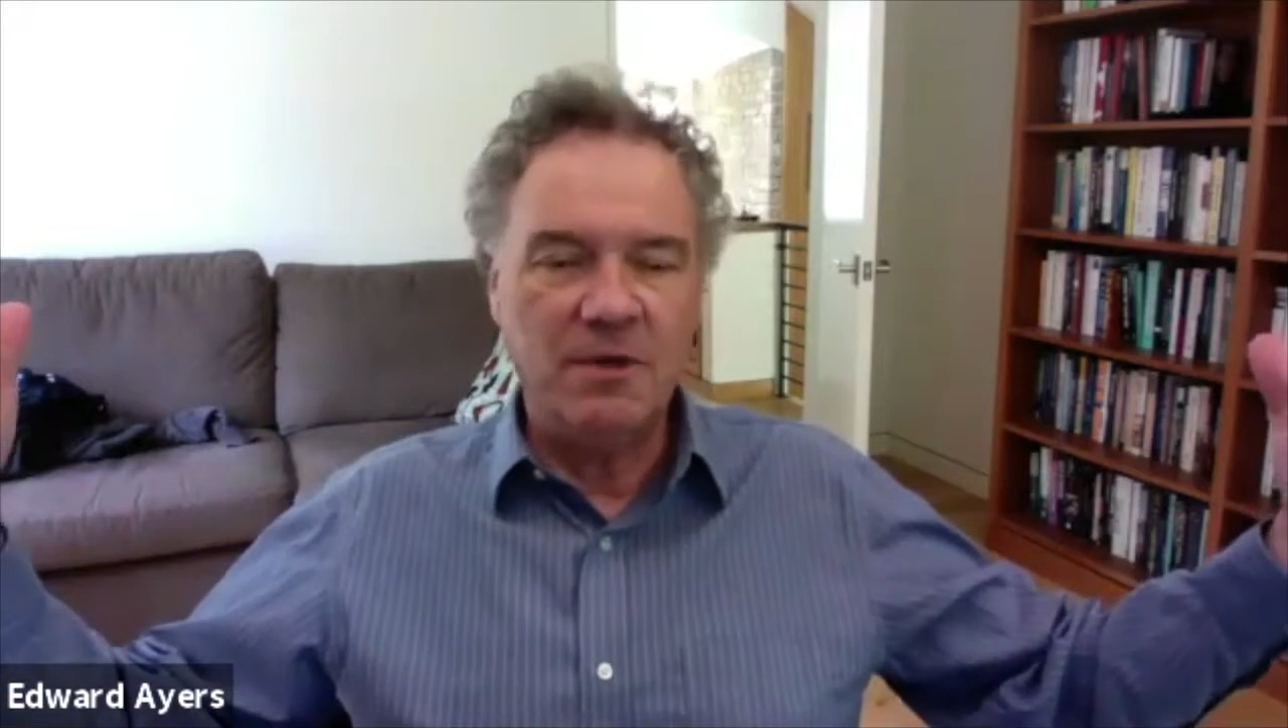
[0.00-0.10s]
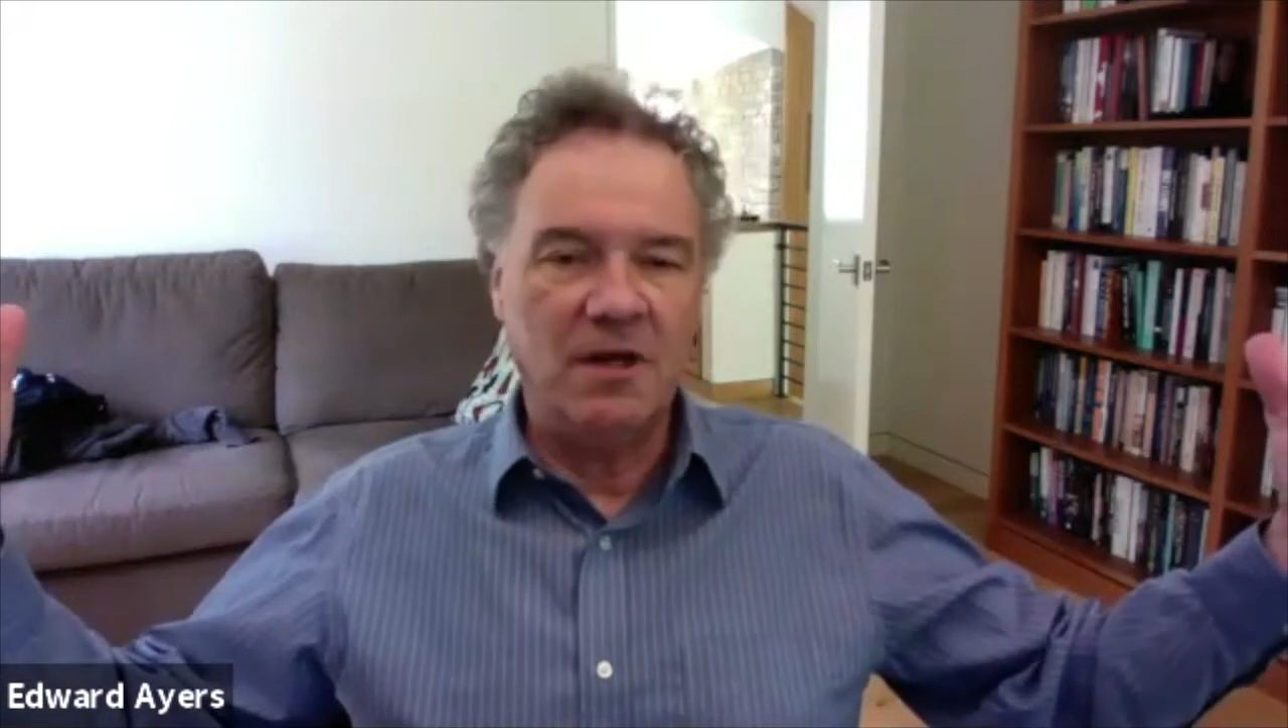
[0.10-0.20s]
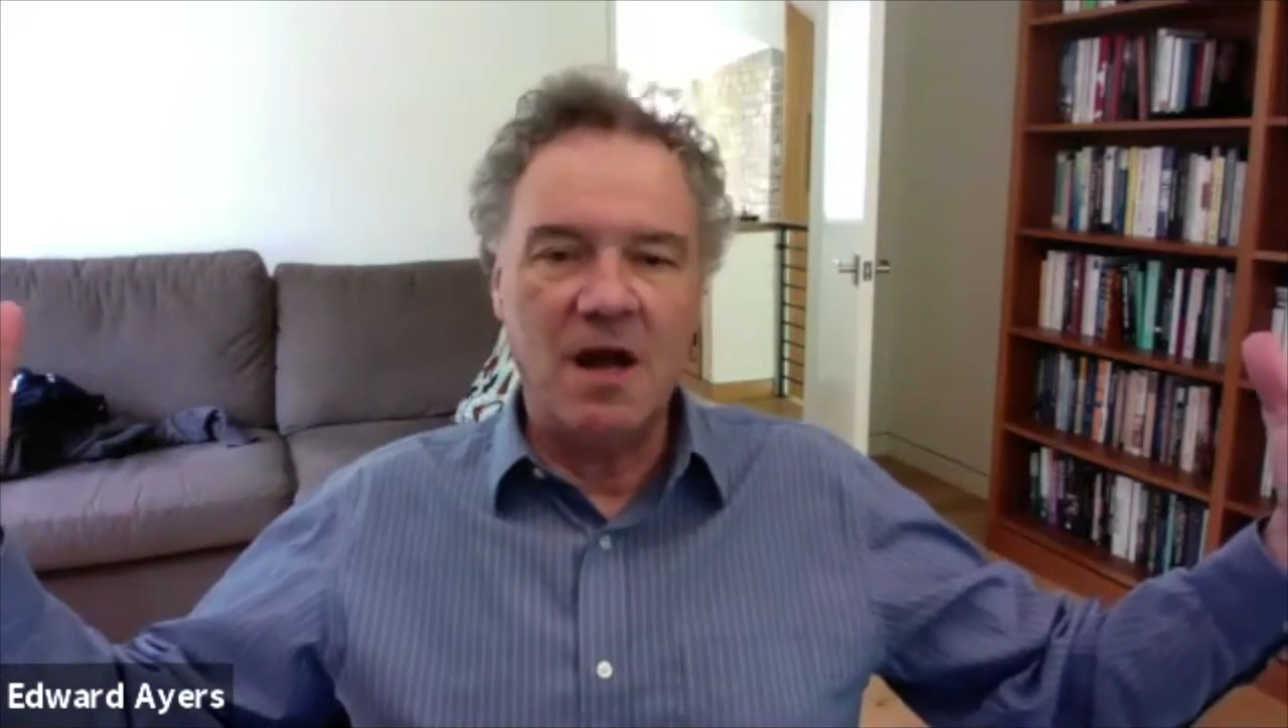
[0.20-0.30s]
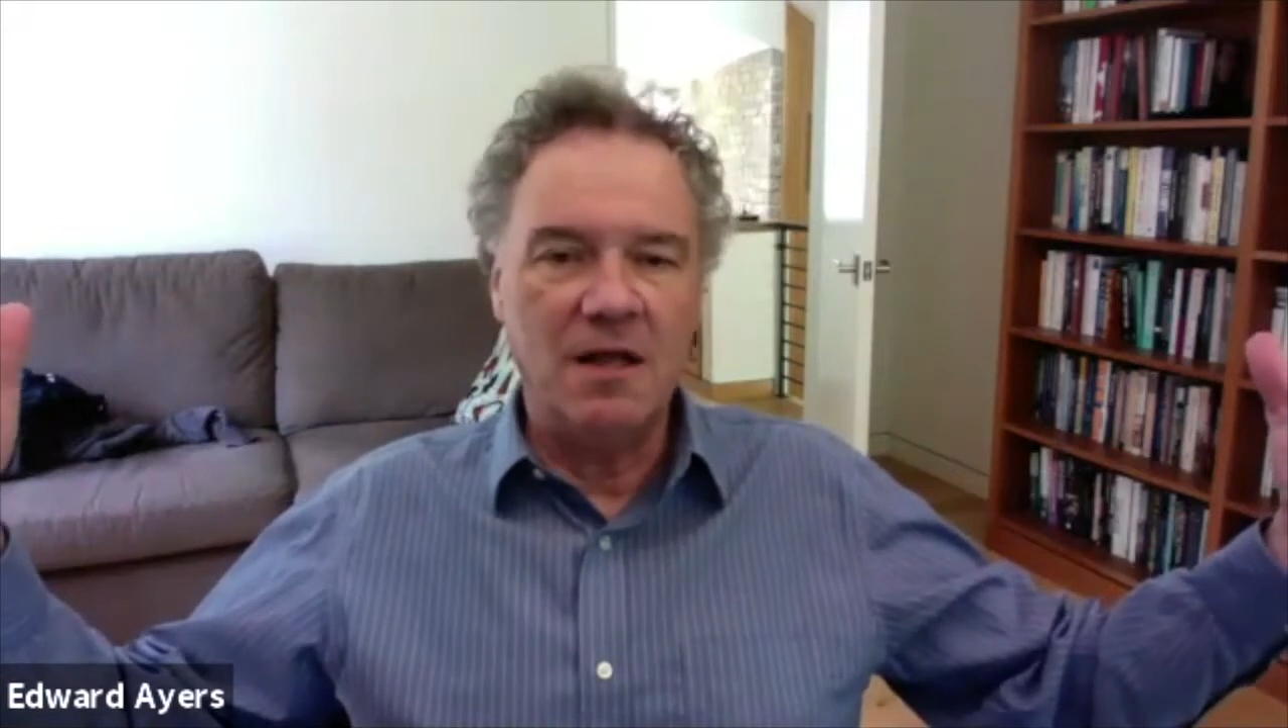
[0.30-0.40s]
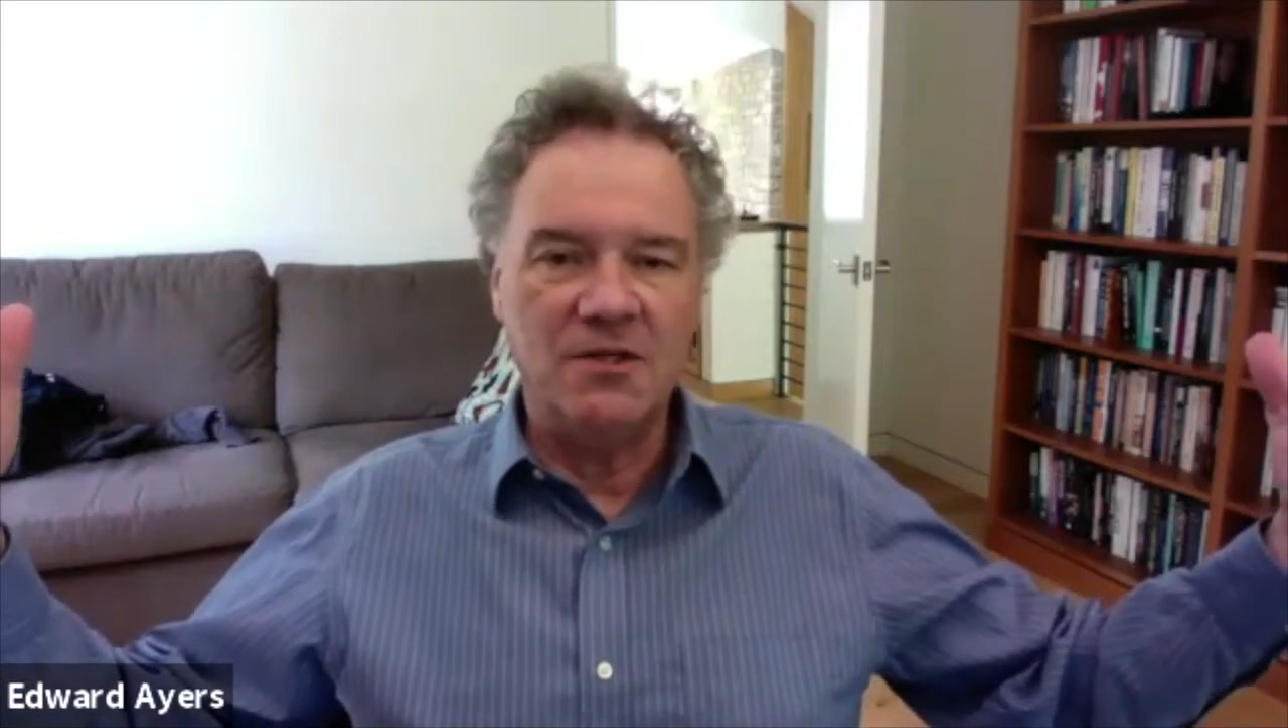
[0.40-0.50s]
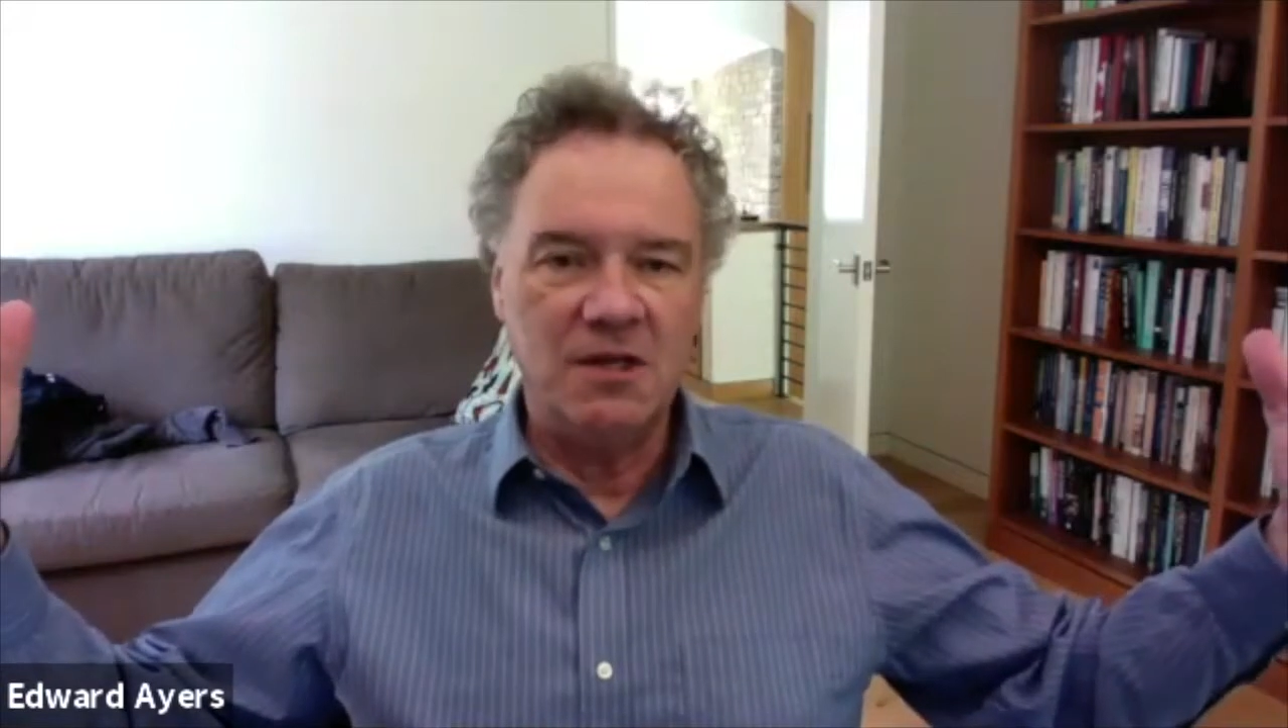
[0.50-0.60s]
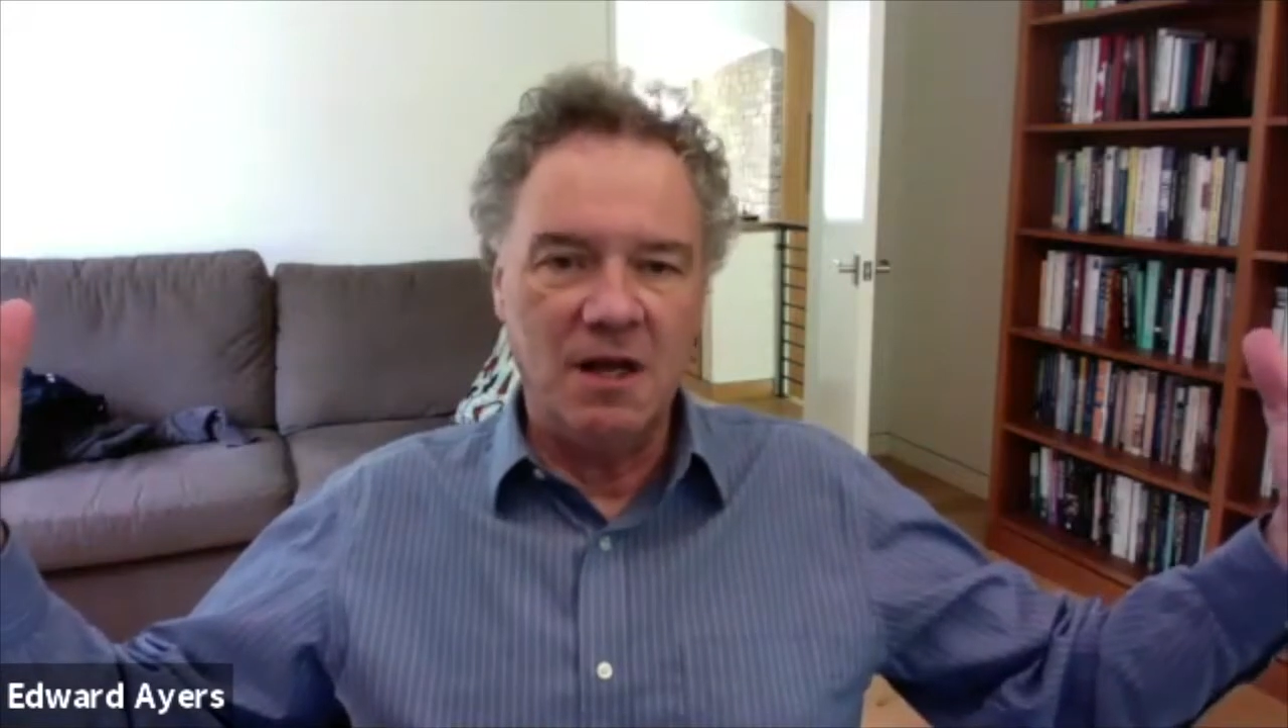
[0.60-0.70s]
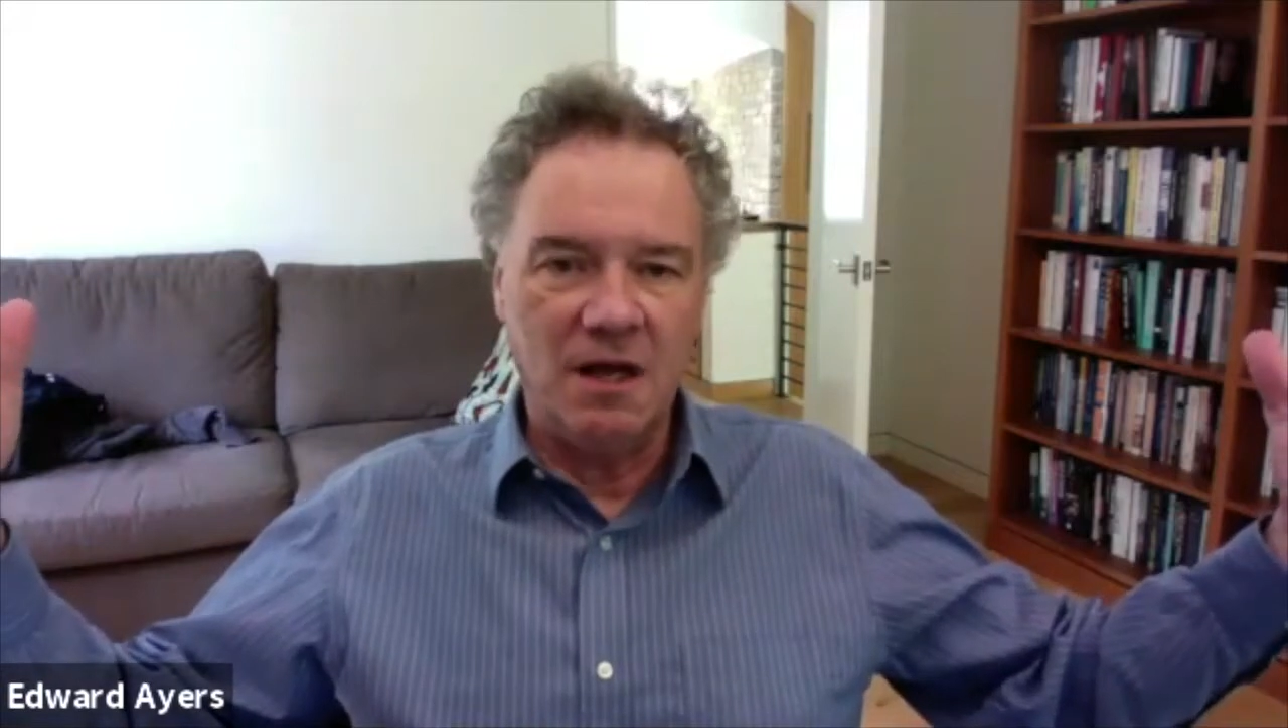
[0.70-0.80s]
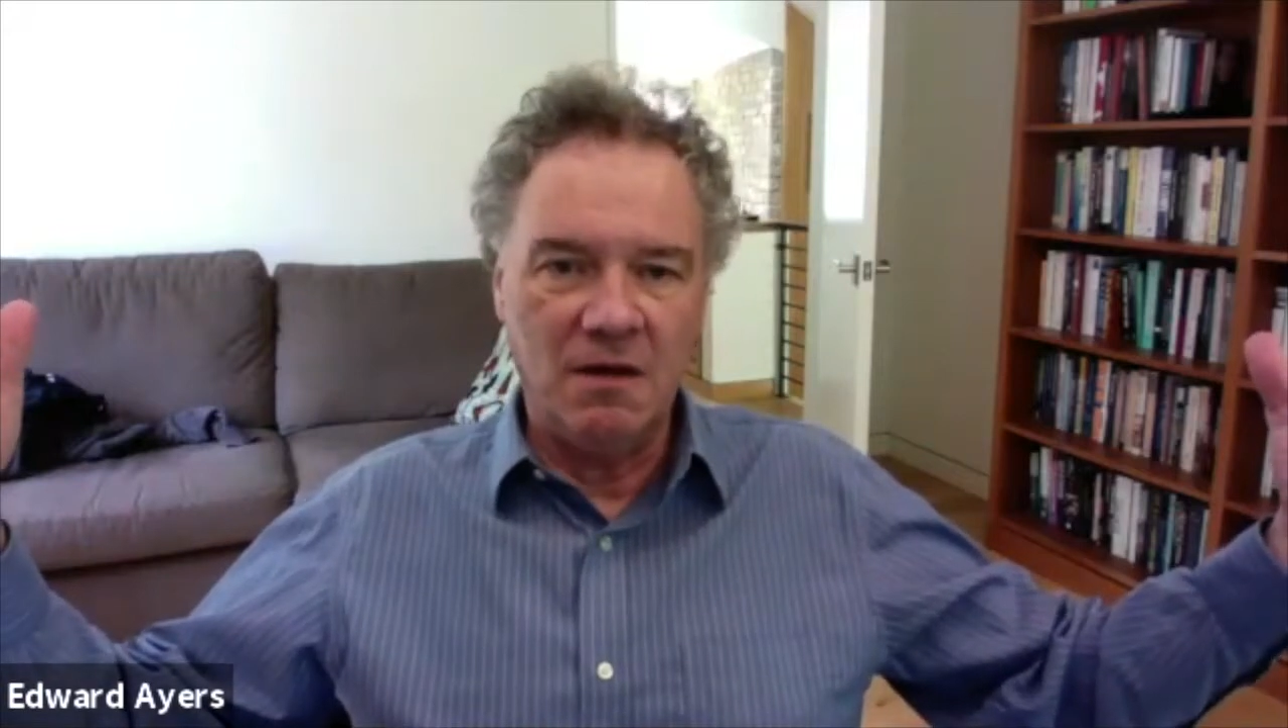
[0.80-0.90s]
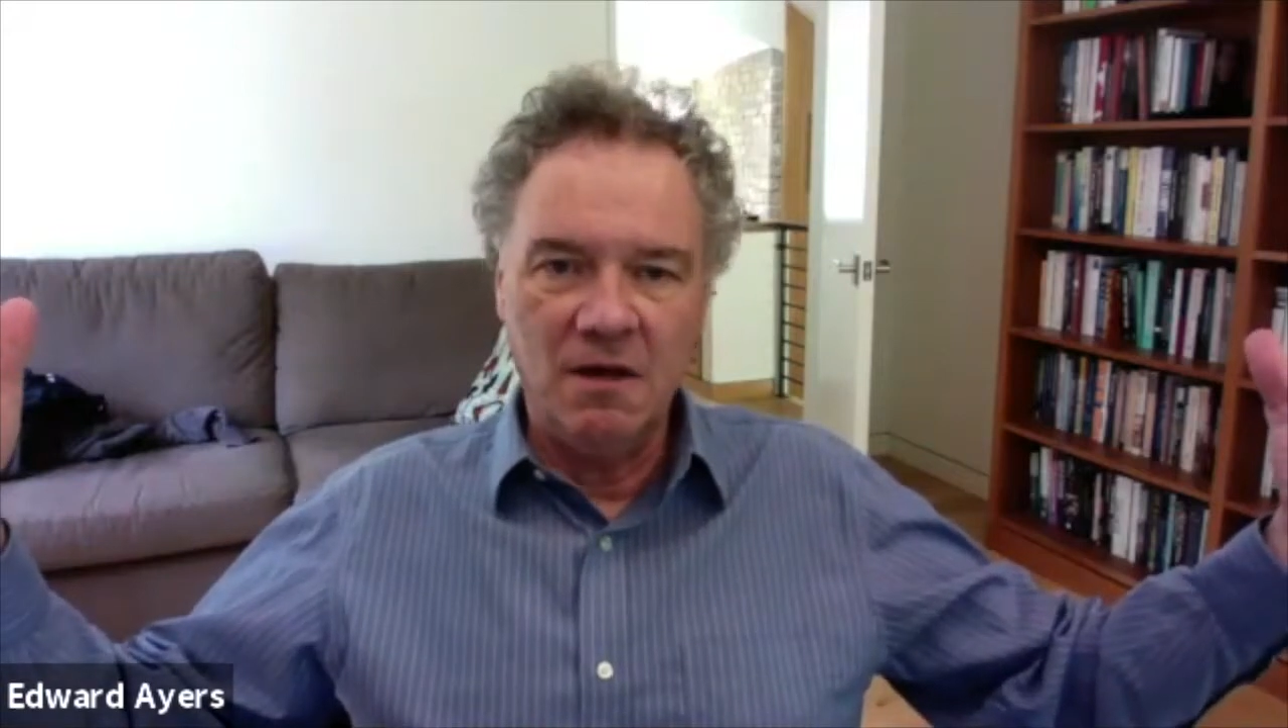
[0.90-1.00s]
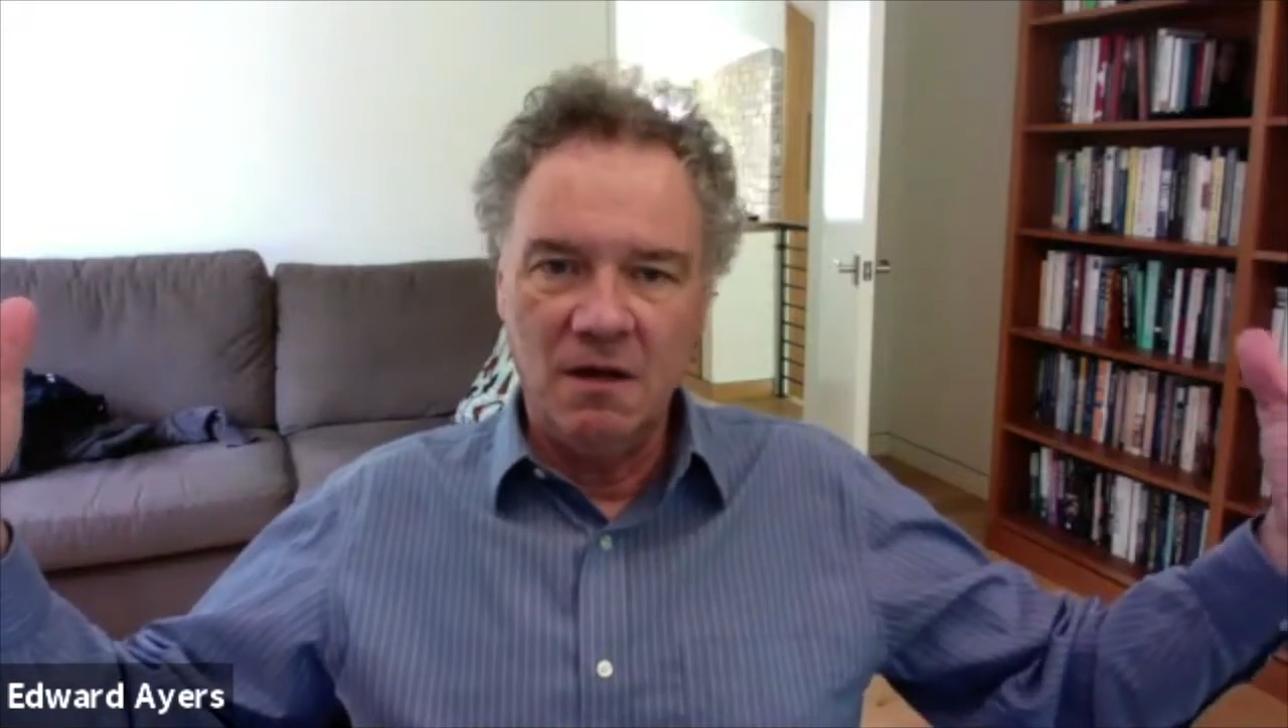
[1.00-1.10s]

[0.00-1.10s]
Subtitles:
college now